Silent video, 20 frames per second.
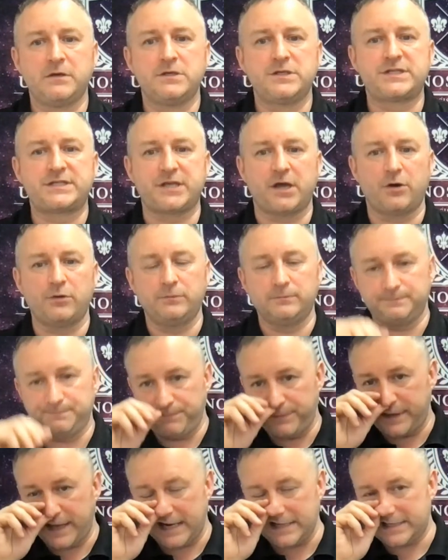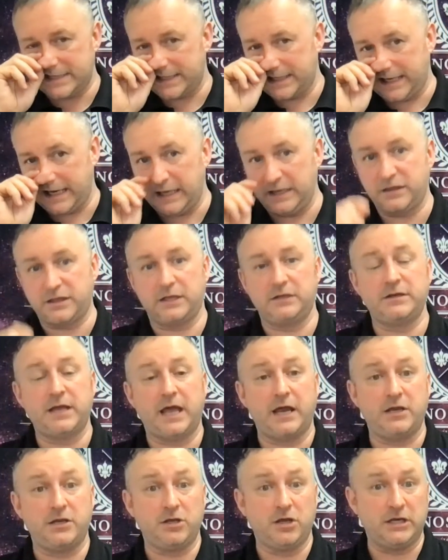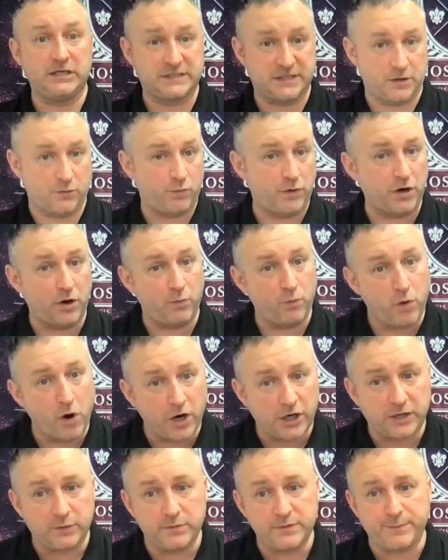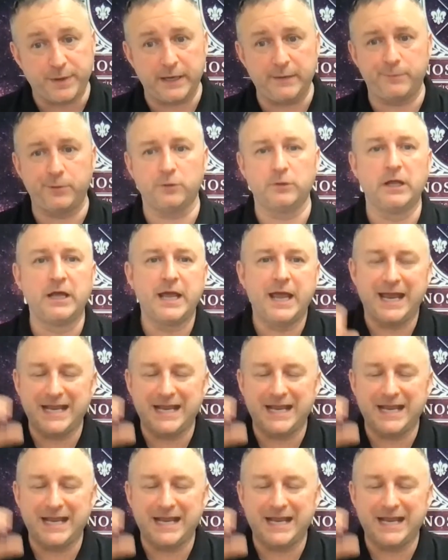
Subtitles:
So that's the key thing there, is that when I'm working with people,